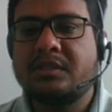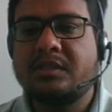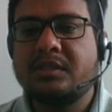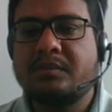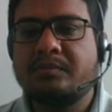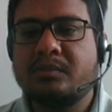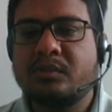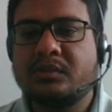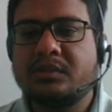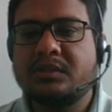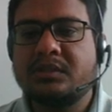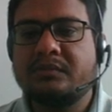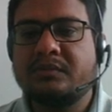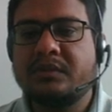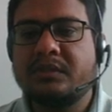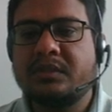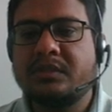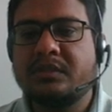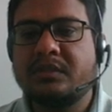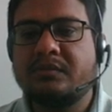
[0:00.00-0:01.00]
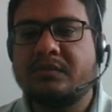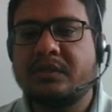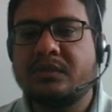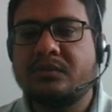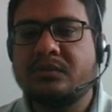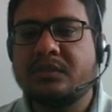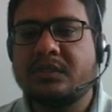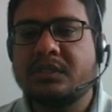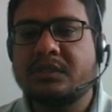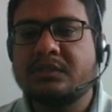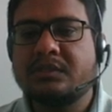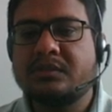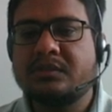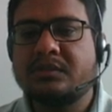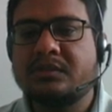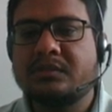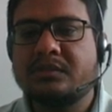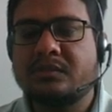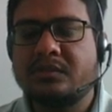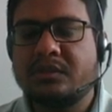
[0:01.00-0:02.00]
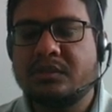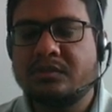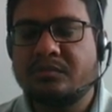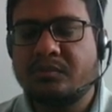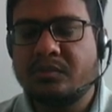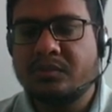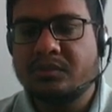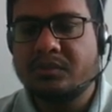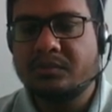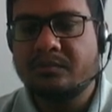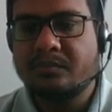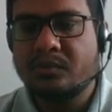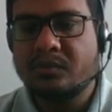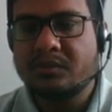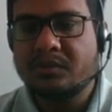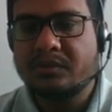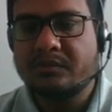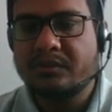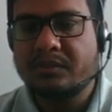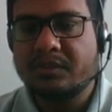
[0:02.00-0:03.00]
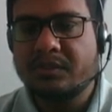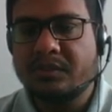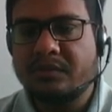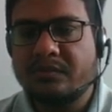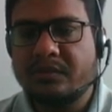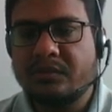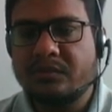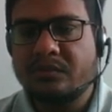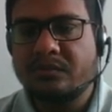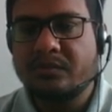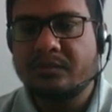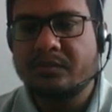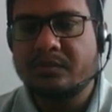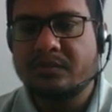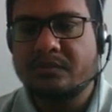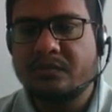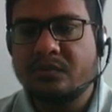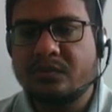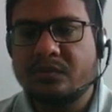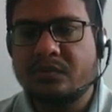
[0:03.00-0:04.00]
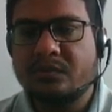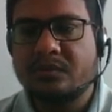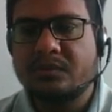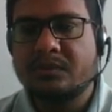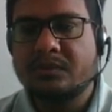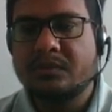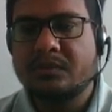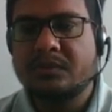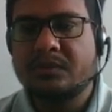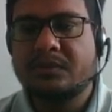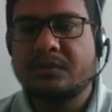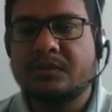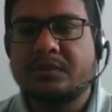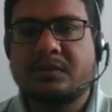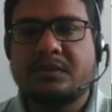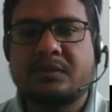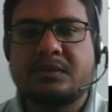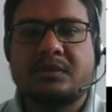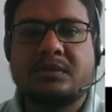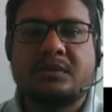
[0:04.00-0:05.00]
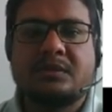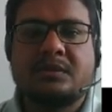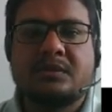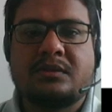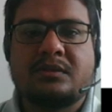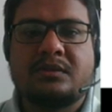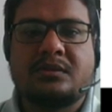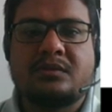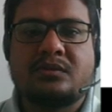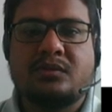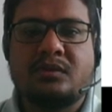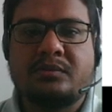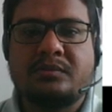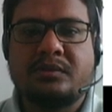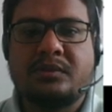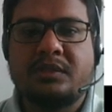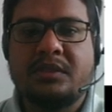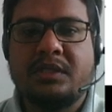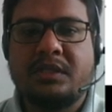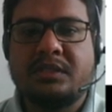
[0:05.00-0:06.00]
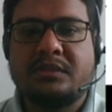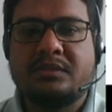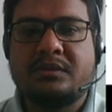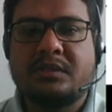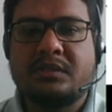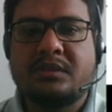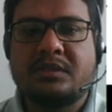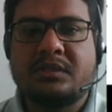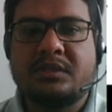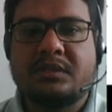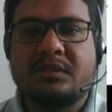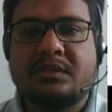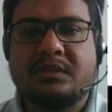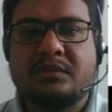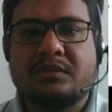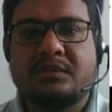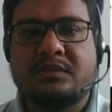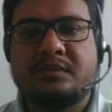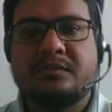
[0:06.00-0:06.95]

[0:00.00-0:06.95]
positive integral value is asked. So least positive integral value of m is 4. So option A is the correct answer.